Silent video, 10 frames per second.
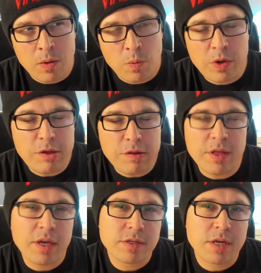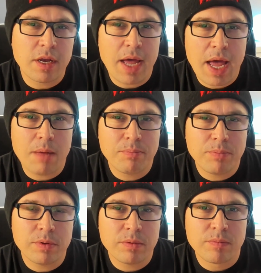What do you think is gonna
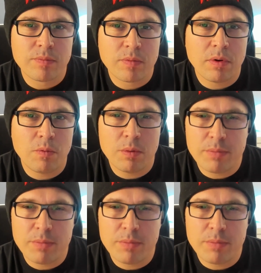happen when